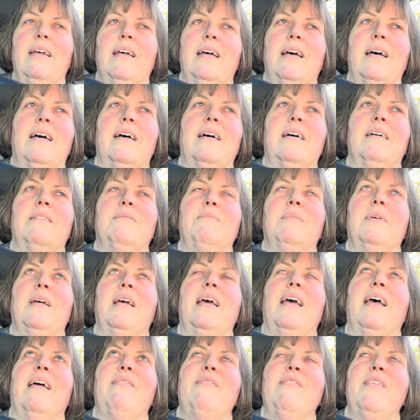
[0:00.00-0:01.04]

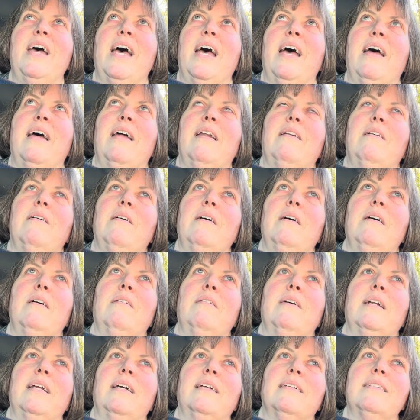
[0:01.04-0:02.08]
And then
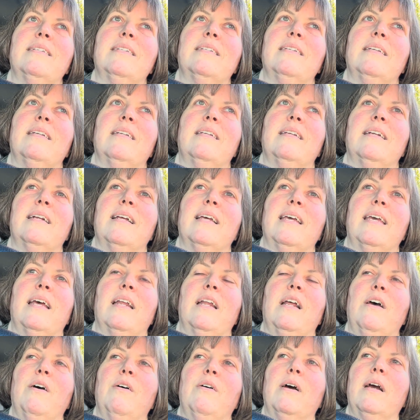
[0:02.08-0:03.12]
what else did I get?
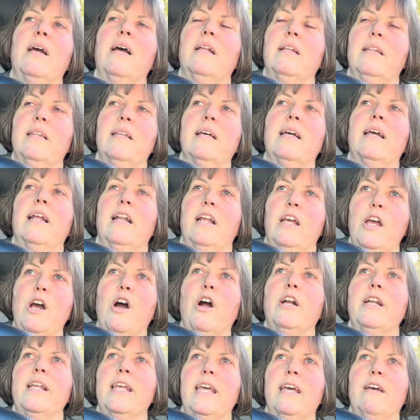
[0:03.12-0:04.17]
Oh, I got a
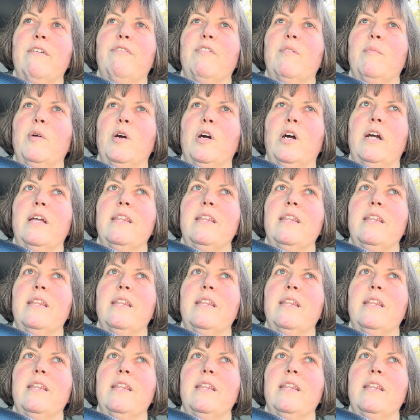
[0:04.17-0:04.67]
yarn kit from her.